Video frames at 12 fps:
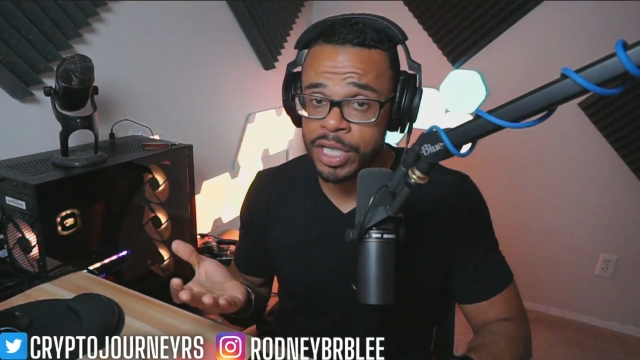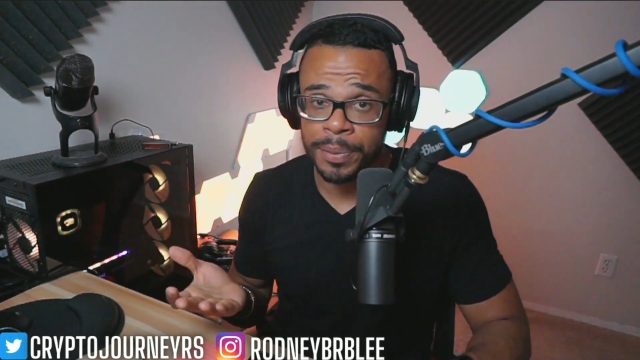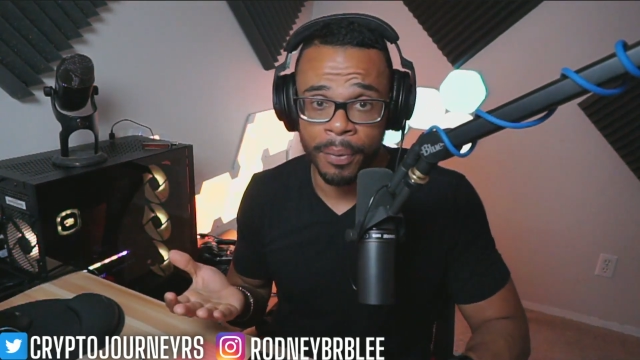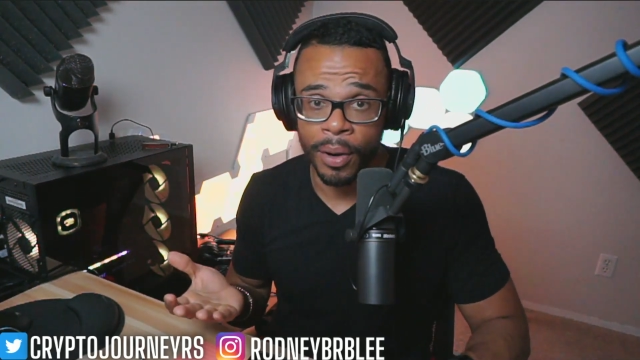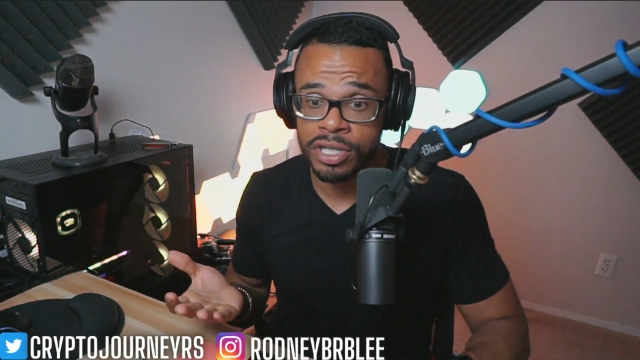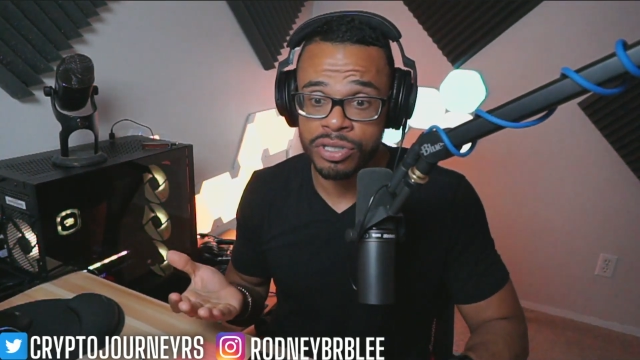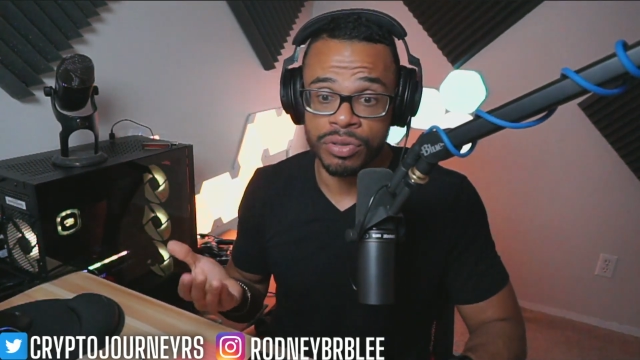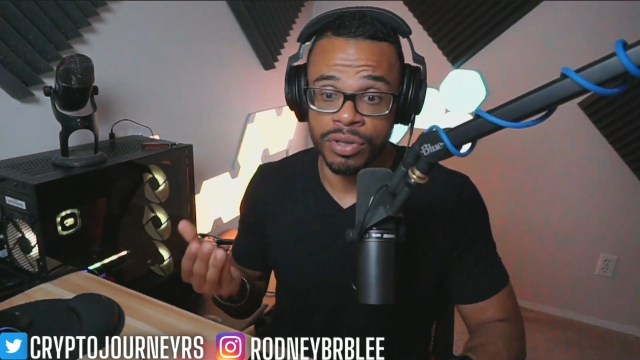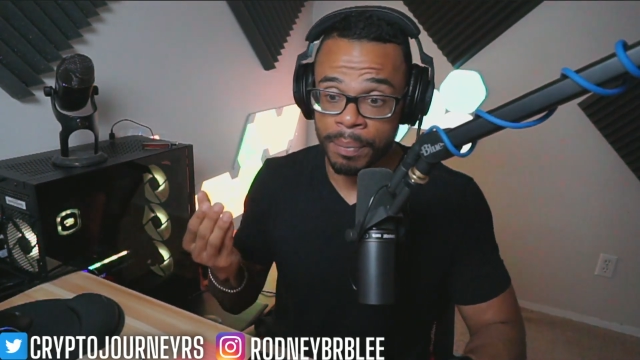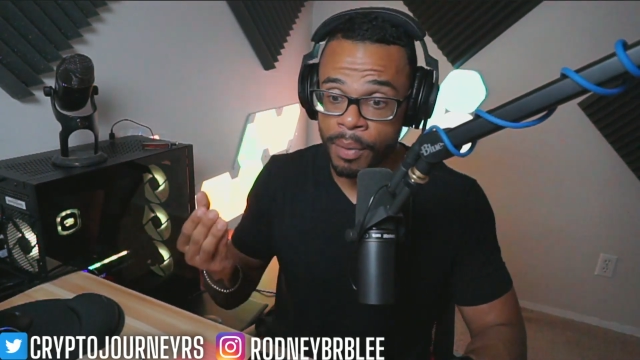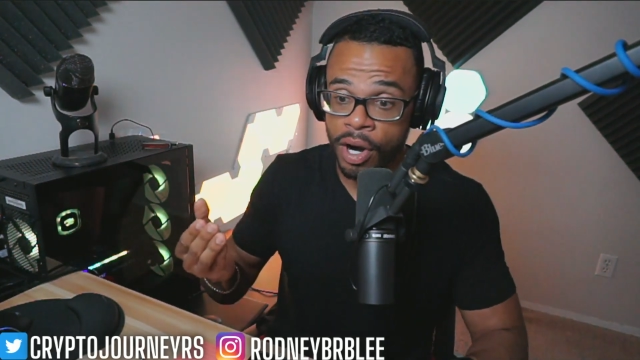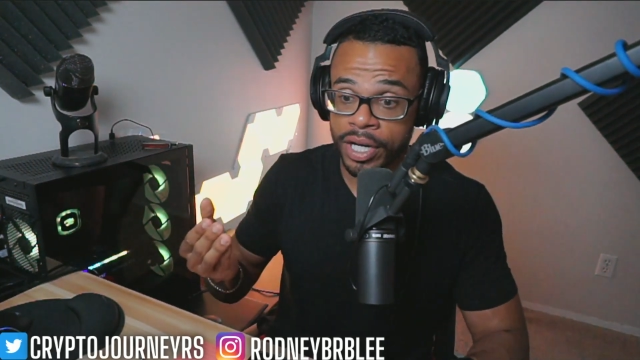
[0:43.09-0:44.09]
much points to
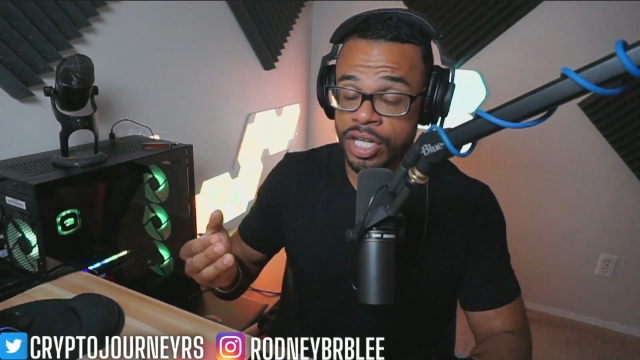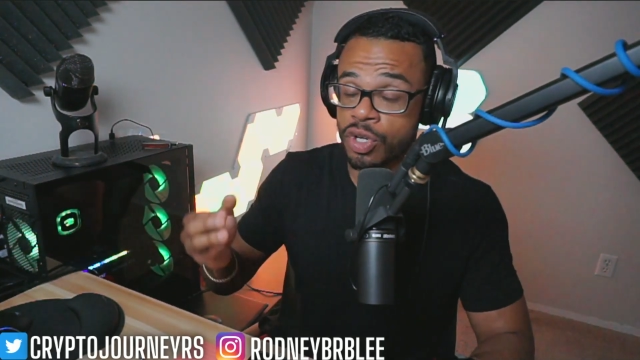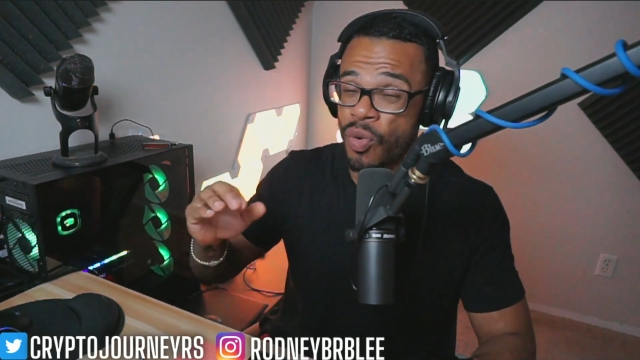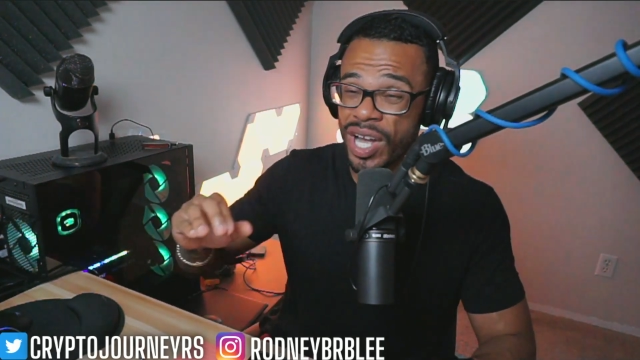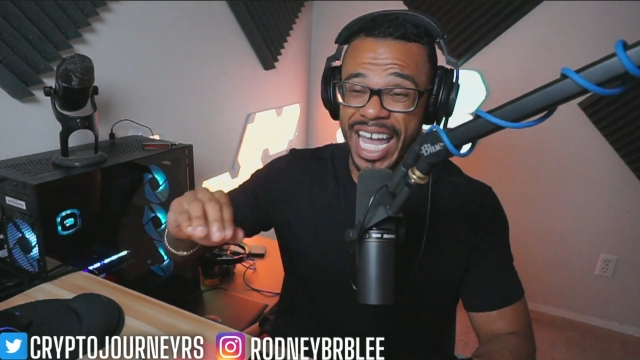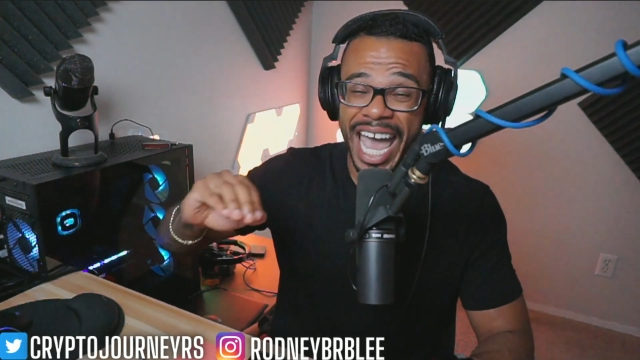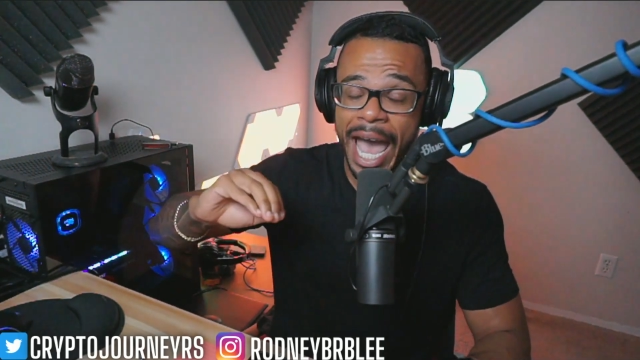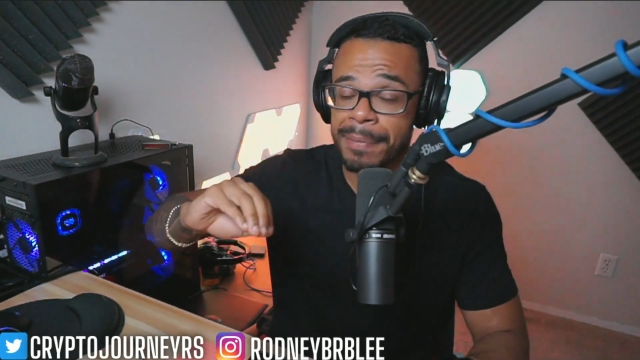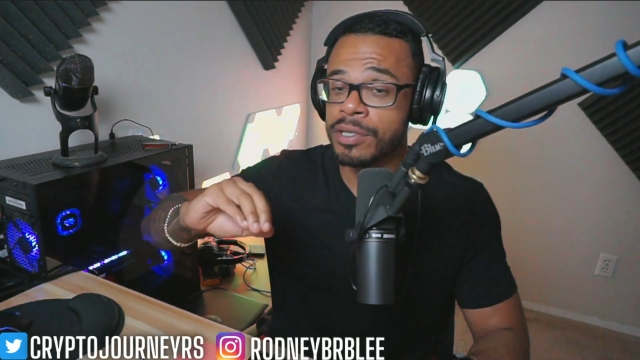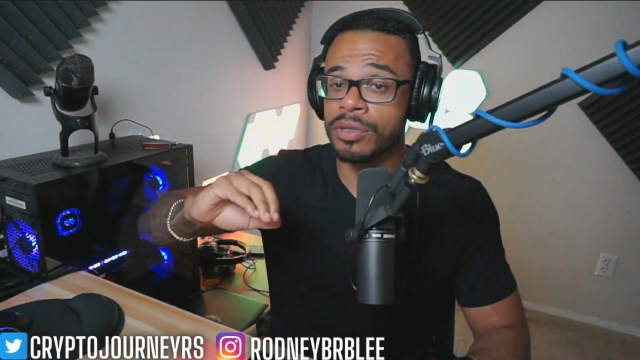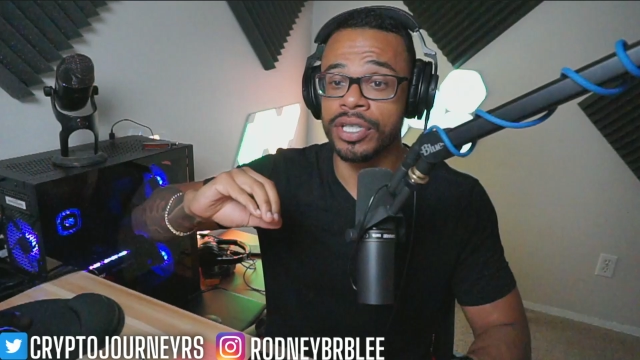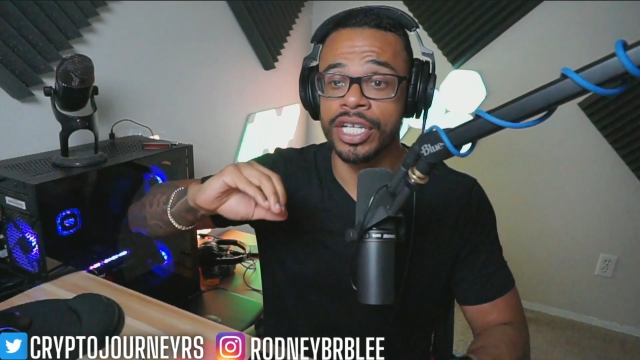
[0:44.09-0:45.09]
the market going
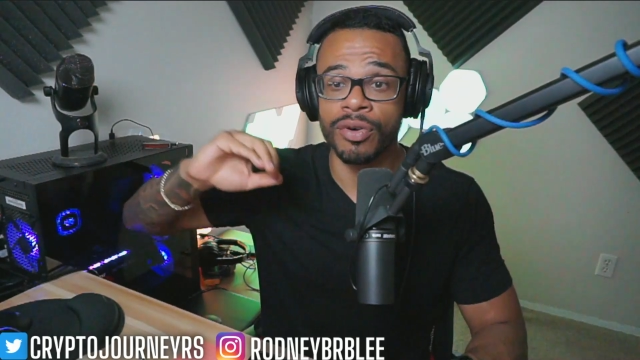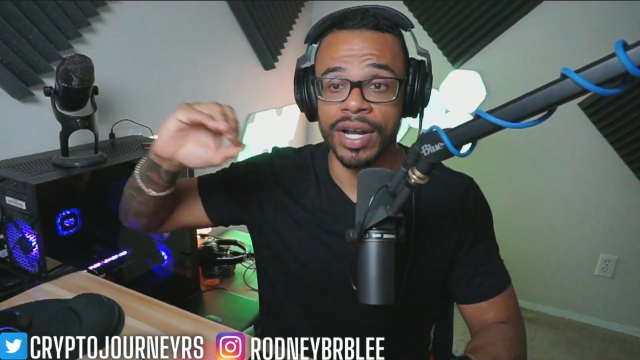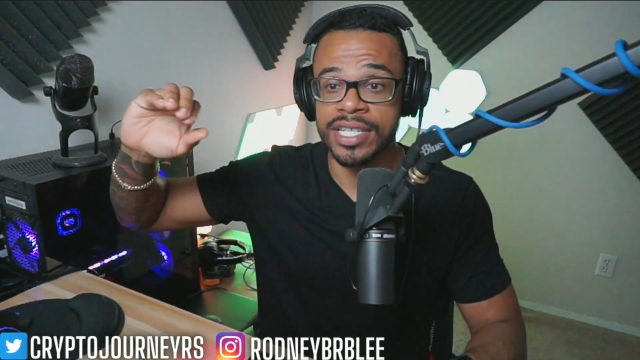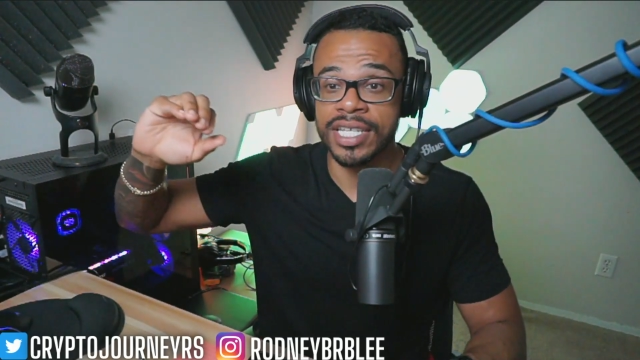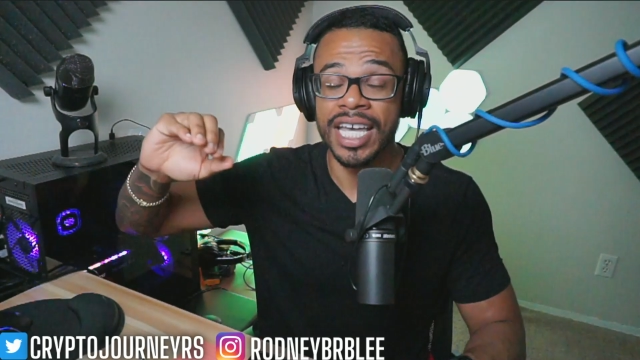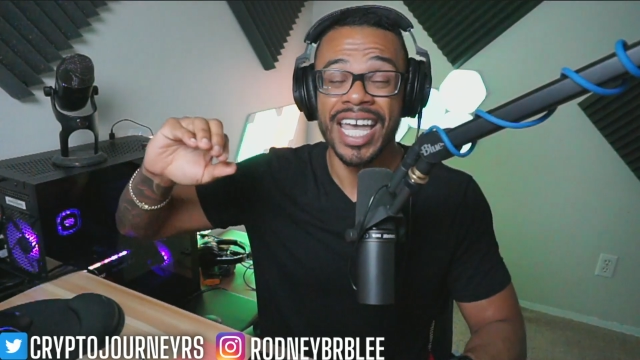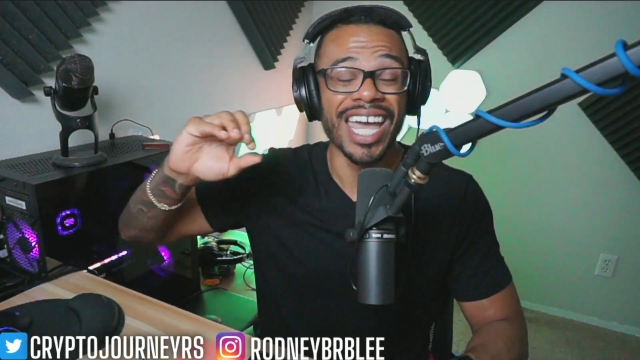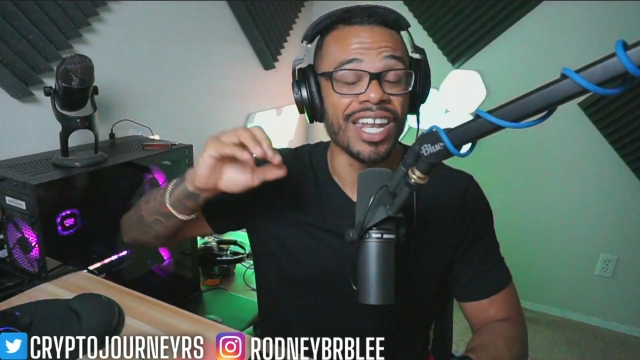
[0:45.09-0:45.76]
absolutely crazy